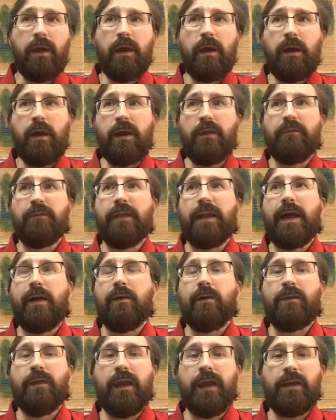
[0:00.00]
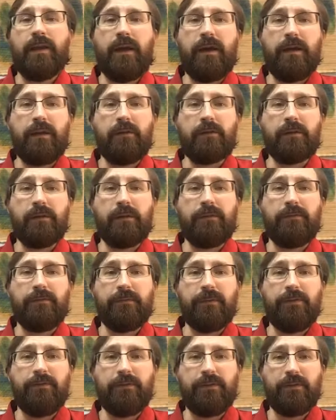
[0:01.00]
Every now and then,
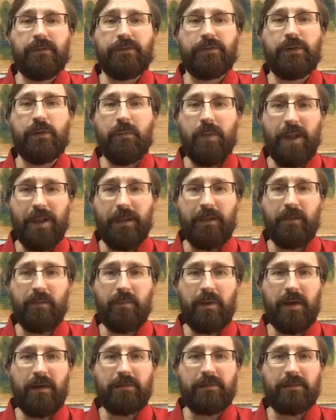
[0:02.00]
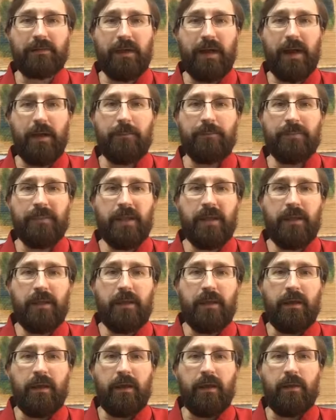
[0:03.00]
if there's too many of them, I'll stop.
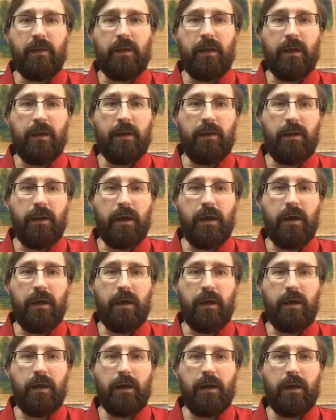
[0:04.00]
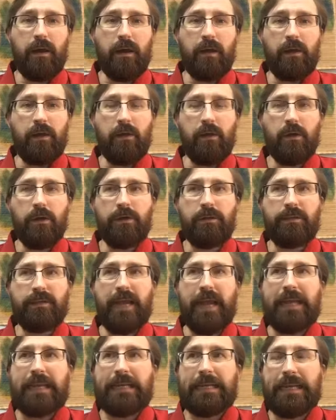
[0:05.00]
And a good
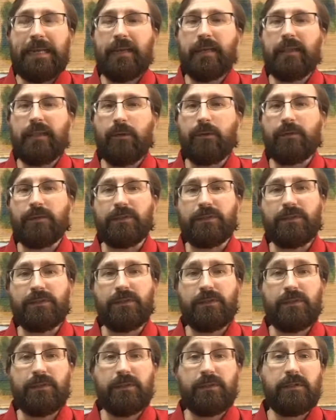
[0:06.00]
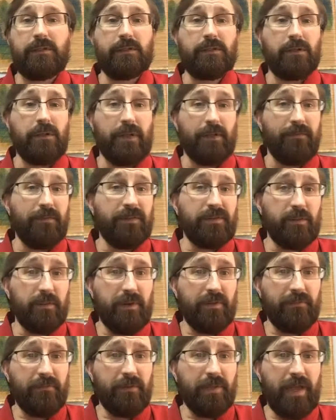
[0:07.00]
technique that was given to
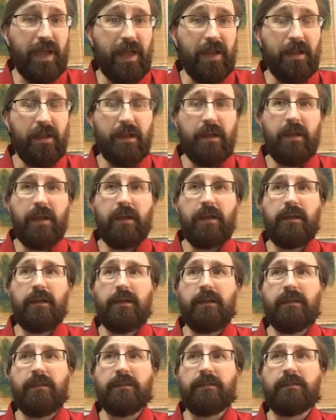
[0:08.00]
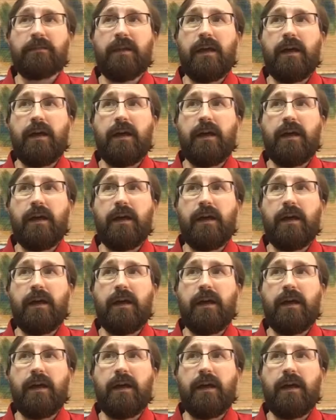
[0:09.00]
me for that is